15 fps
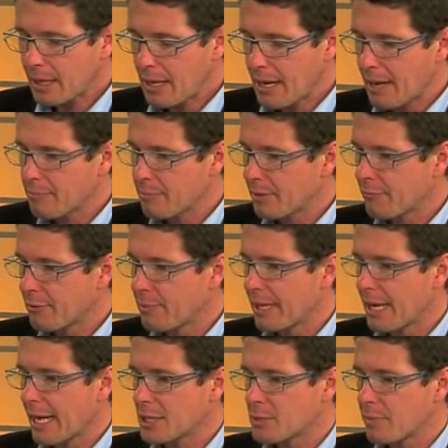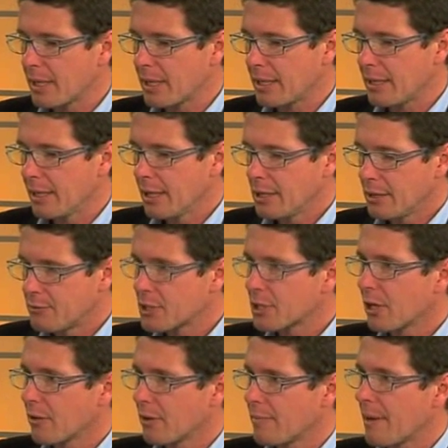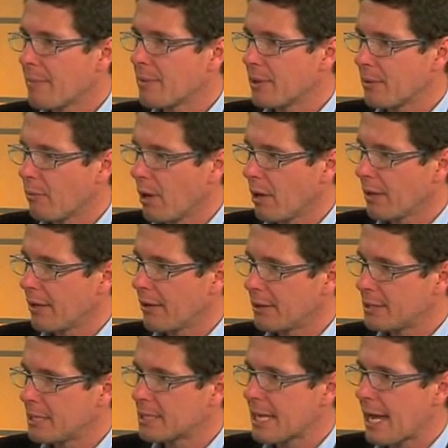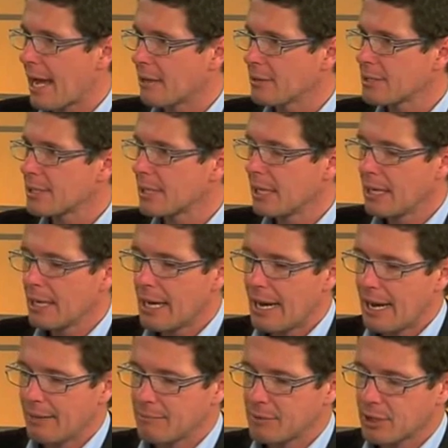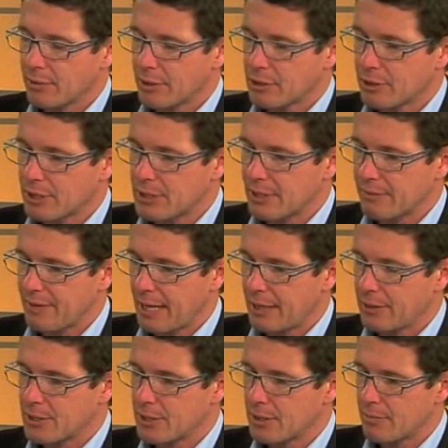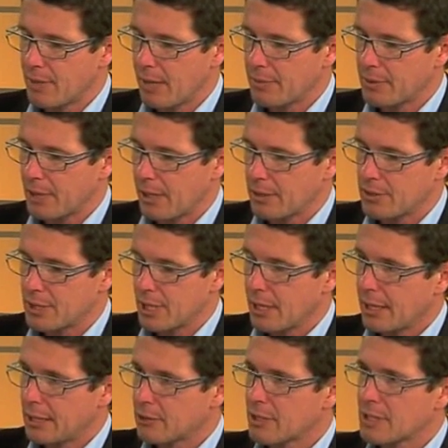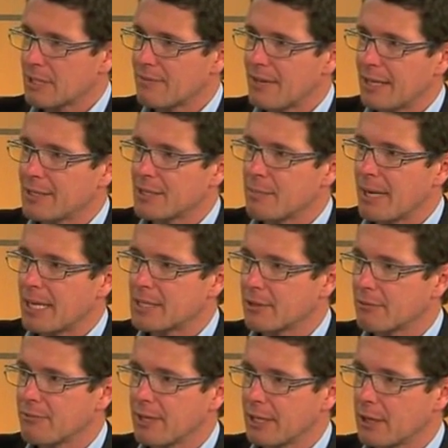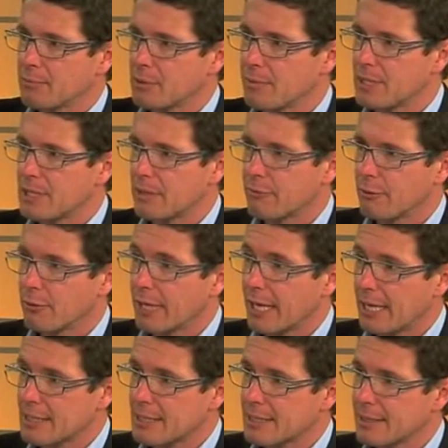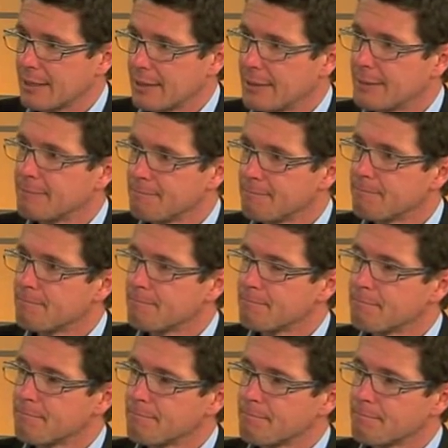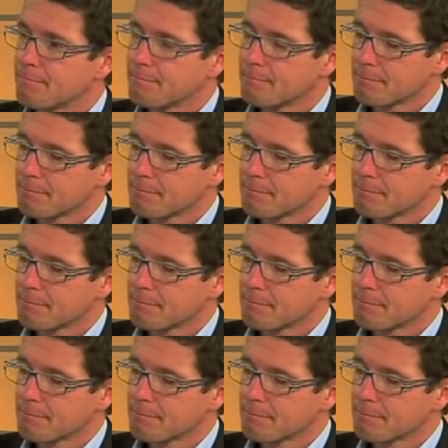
but for BHP, you've just got to remember that while they're at discounts to intrinsic values at the moment, those intrinsic values are based on fairly optimistic forecasts. Looking at